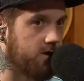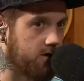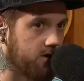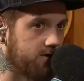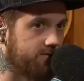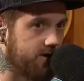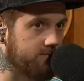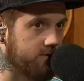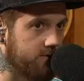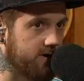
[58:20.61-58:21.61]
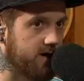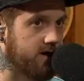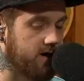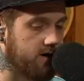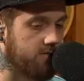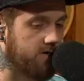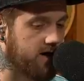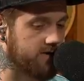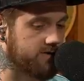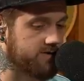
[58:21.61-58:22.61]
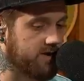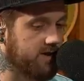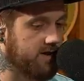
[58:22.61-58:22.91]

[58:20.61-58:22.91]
Hall of Fame quarterback Aaron Rodgers.